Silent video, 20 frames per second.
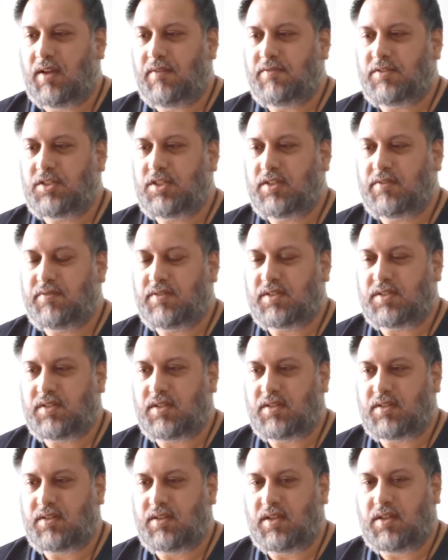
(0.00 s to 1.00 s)
I've achieved a
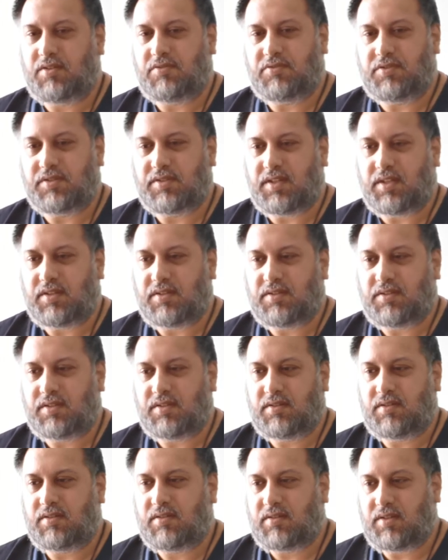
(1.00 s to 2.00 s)
certain end result
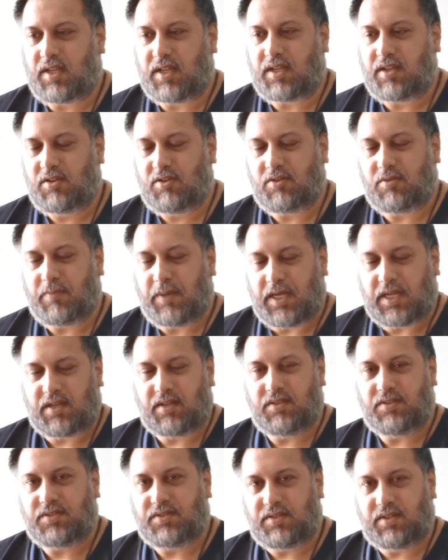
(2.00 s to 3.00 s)
and I can look back
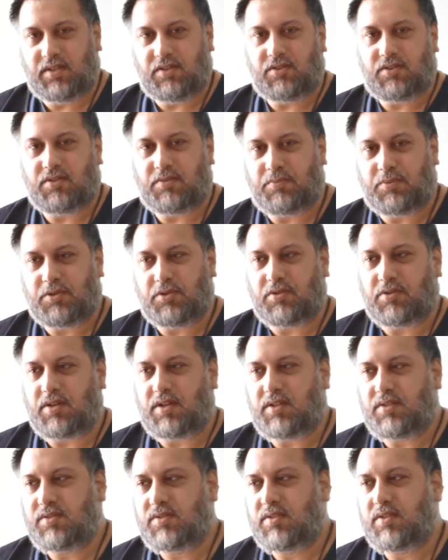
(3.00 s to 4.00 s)
and see on the
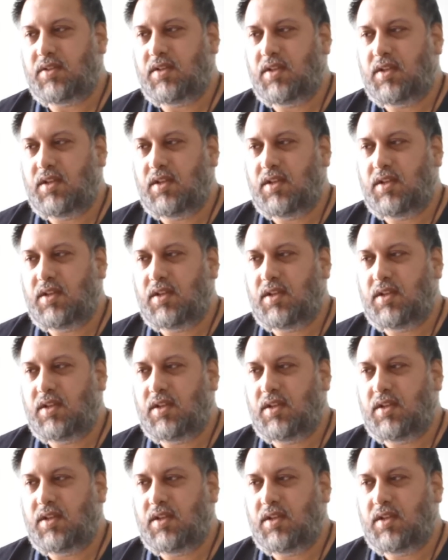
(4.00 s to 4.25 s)
progress.